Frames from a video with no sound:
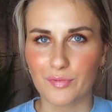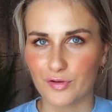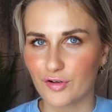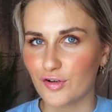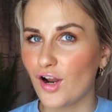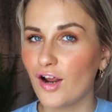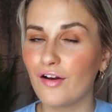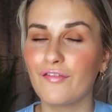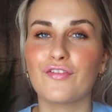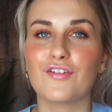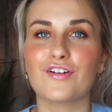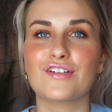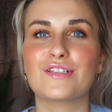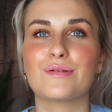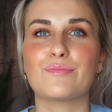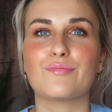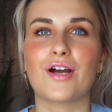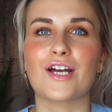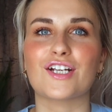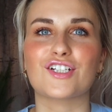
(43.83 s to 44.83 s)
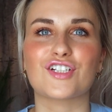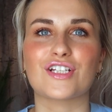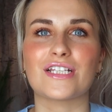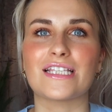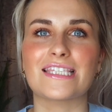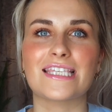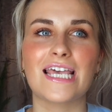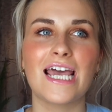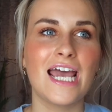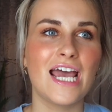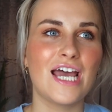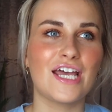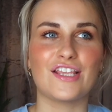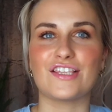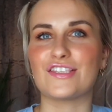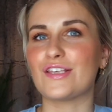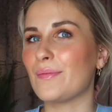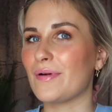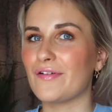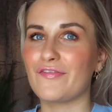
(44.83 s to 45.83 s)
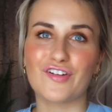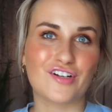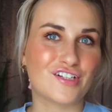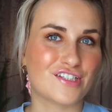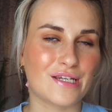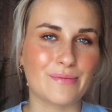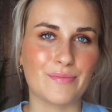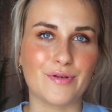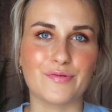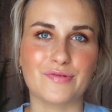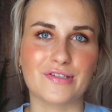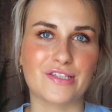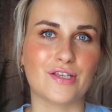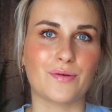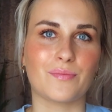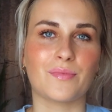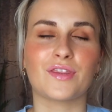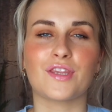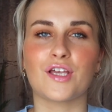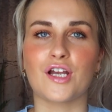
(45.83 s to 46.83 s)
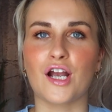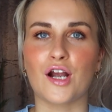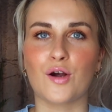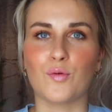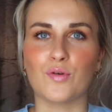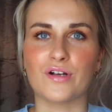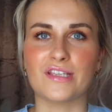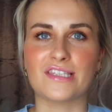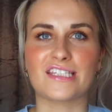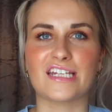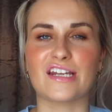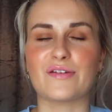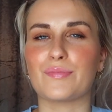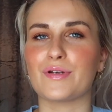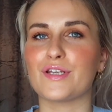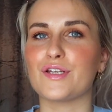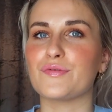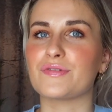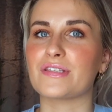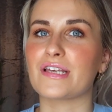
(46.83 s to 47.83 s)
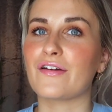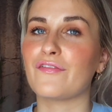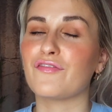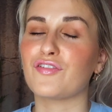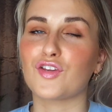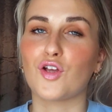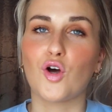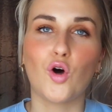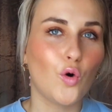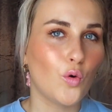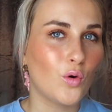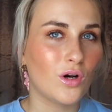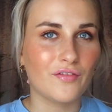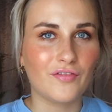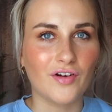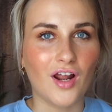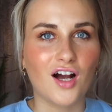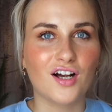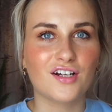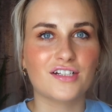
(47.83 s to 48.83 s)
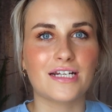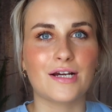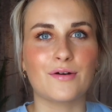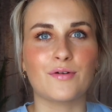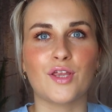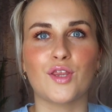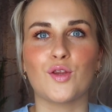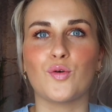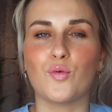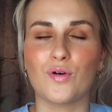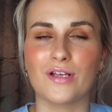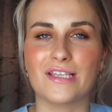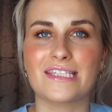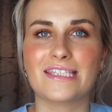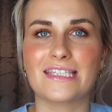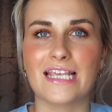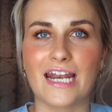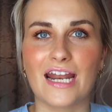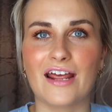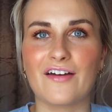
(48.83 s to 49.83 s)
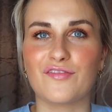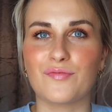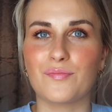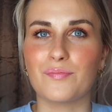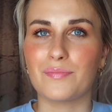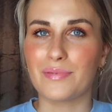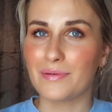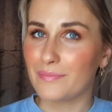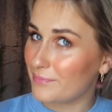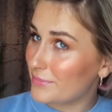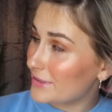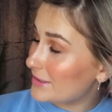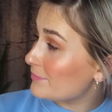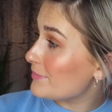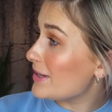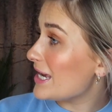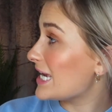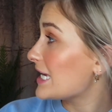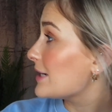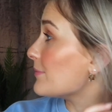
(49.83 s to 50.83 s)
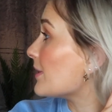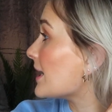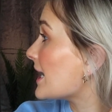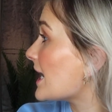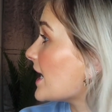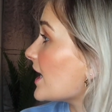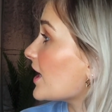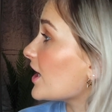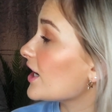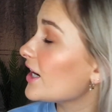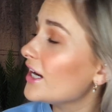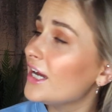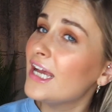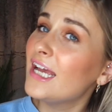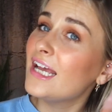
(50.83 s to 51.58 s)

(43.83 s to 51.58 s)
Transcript: They're not first impressions, it's not my first time using them, but they are ones that I've been using for the whole of lockdown, and the ones that have been making my hair